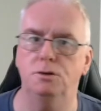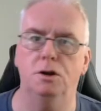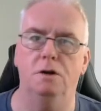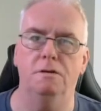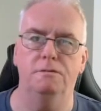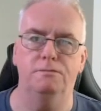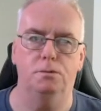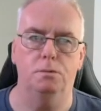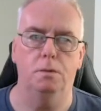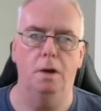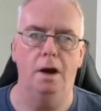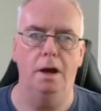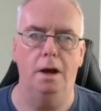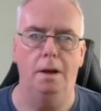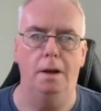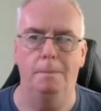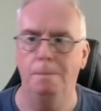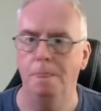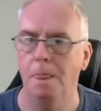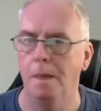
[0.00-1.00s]

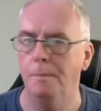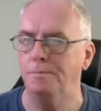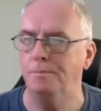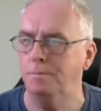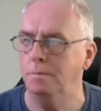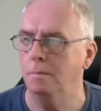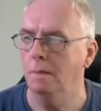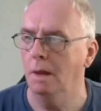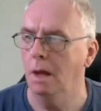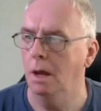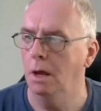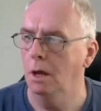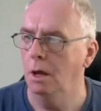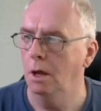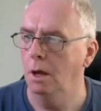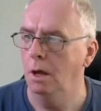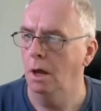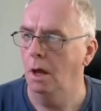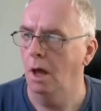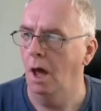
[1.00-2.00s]
software.
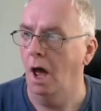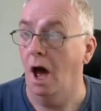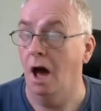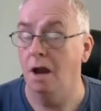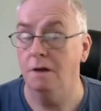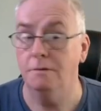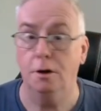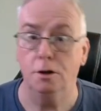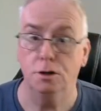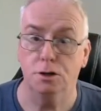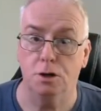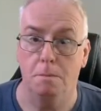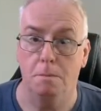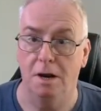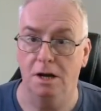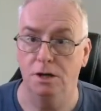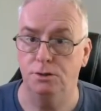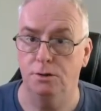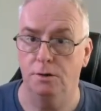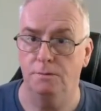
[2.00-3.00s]
And I've also
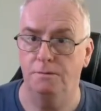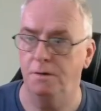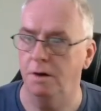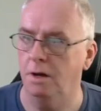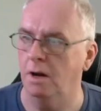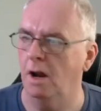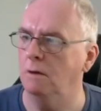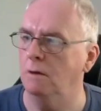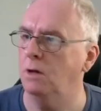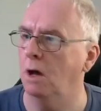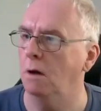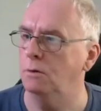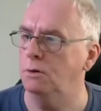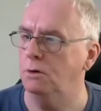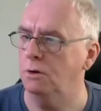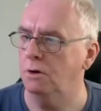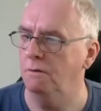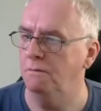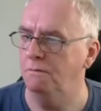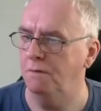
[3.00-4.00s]
managed to figure out how to
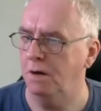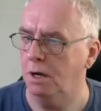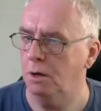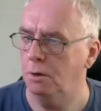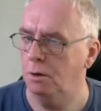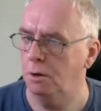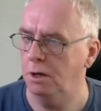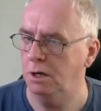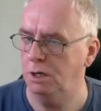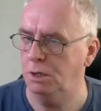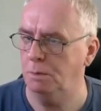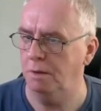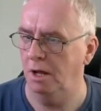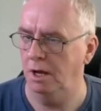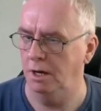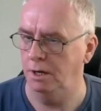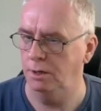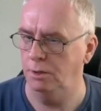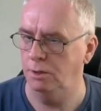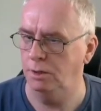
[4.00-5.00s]
configure the
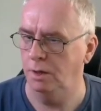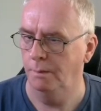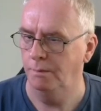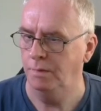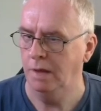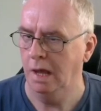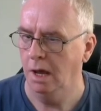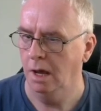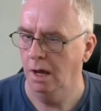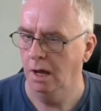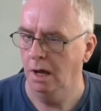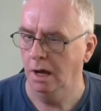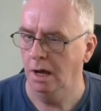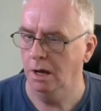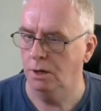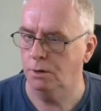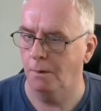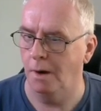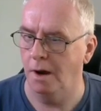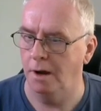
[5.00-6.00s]
displays.
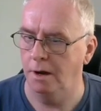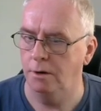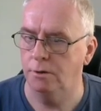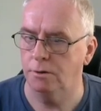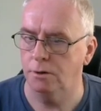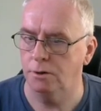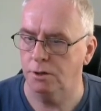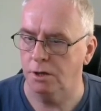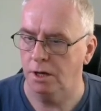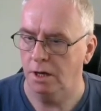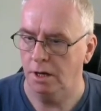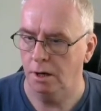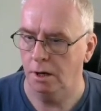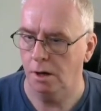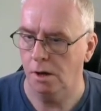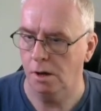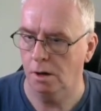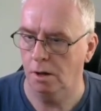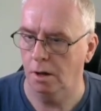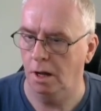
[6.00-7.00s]
It's quite interesting.
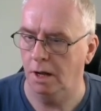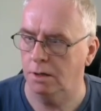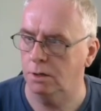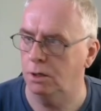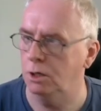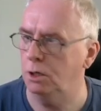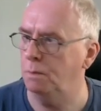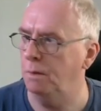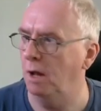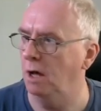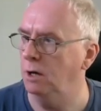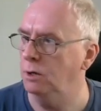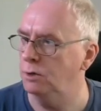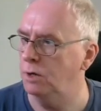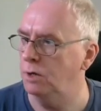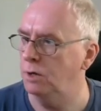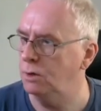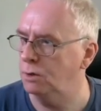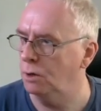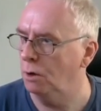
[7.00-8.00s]
You can click display
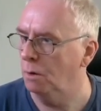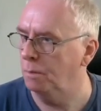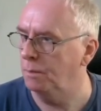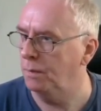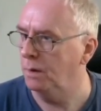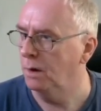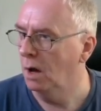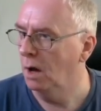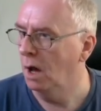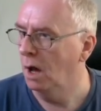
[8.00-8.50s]
setup